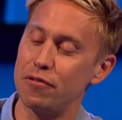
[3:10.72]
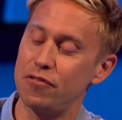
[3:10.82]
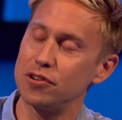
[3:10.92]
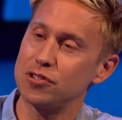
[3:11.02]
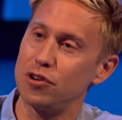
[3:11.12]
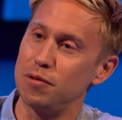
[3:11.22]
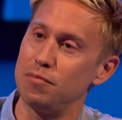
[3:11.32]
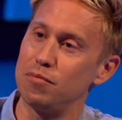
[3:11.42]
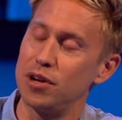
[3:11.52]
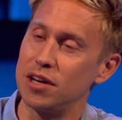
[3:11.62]
the first
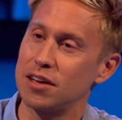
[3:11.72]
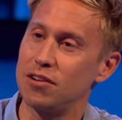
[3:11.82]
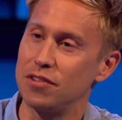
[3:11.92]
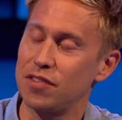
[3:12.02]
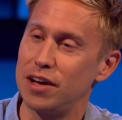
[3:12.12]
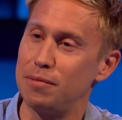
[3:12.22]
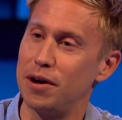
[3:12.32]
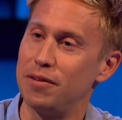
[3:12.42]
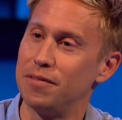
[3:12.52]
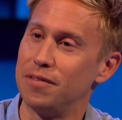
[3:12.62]
time when it kind of came
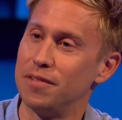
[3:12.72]
out?